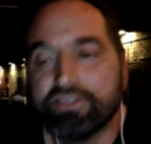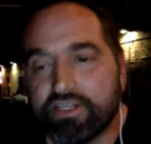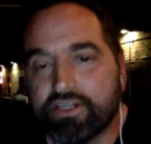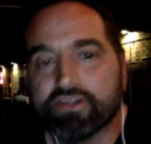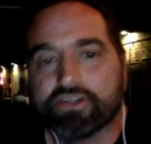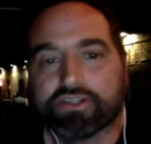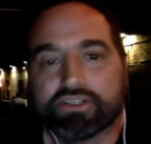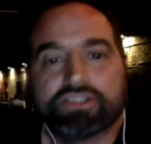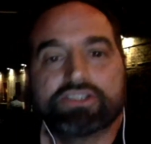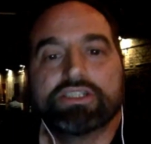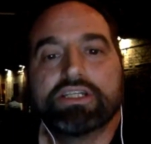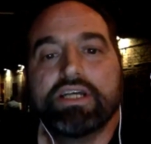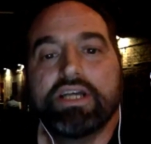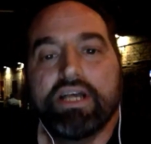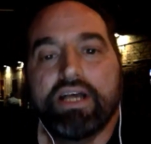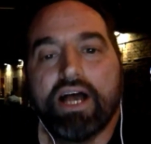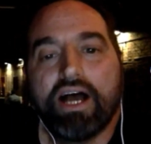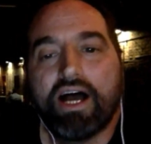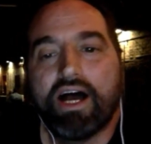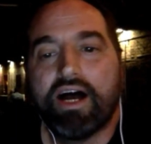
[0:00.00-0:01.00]
years.
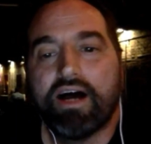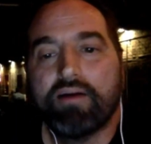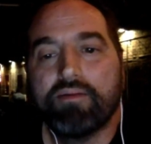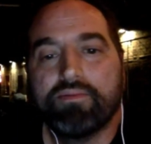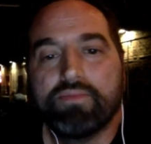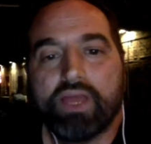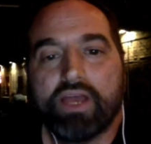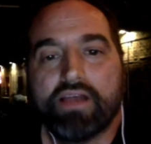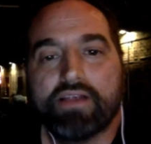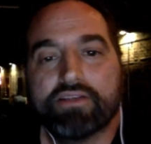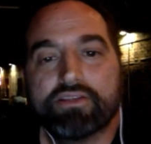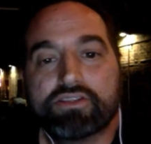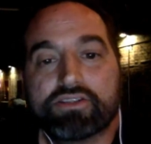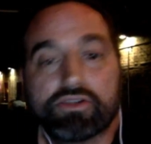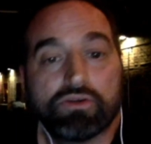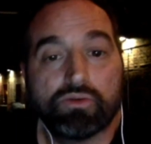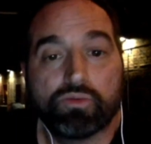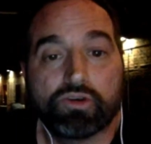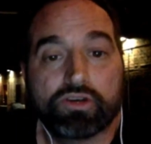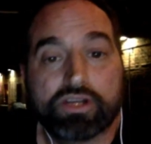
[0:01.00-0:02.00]
Um, and
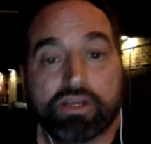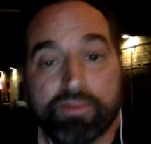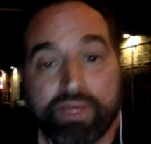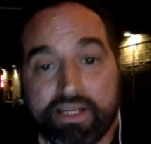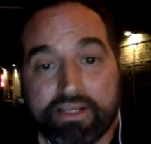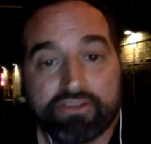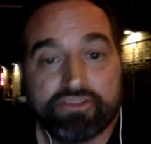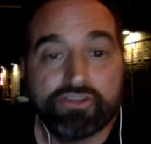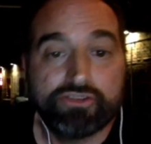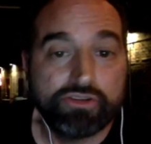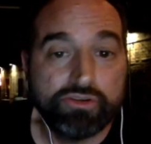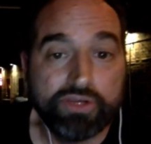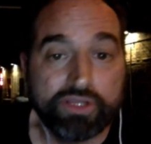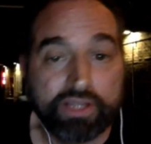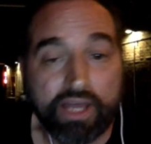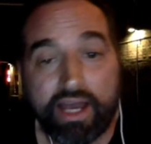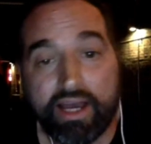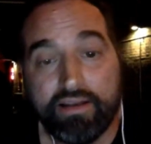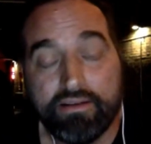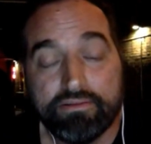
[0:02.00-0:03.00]
so we're committed to
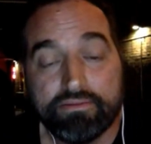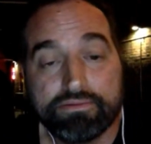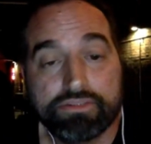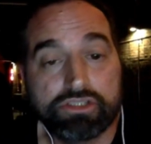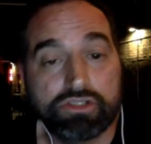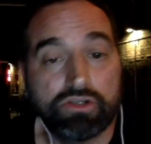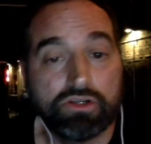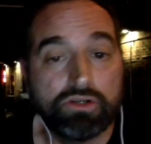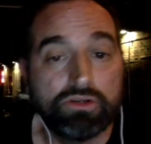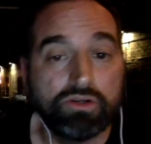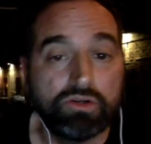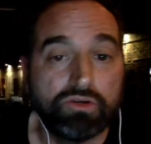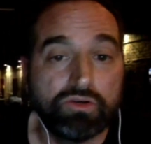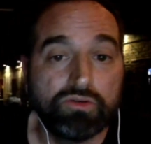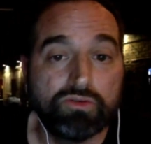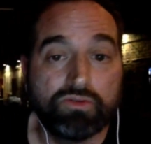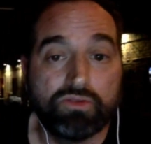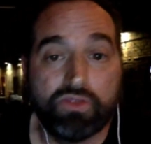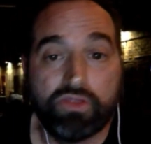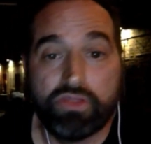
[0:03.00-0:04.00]
doing that.
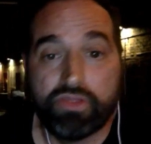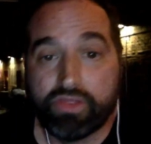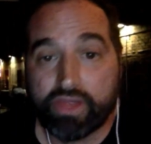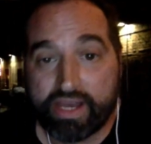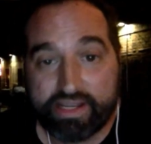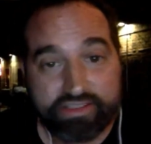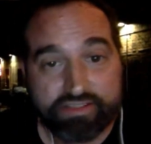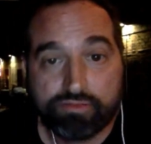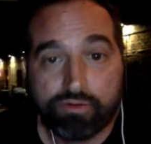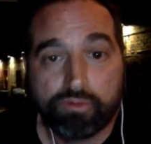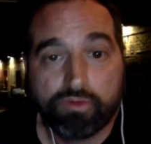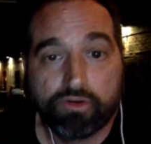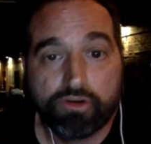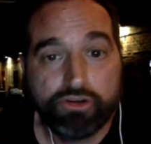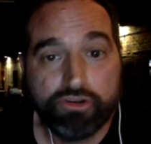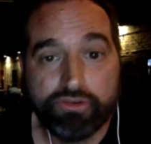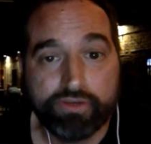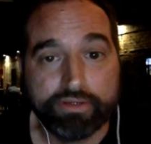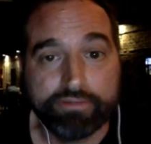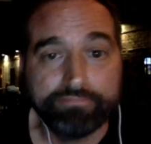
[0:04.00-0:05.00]
So that's what we're
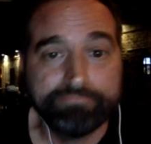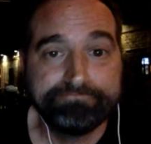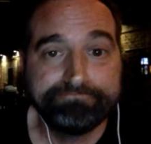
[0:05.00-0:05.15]
doing.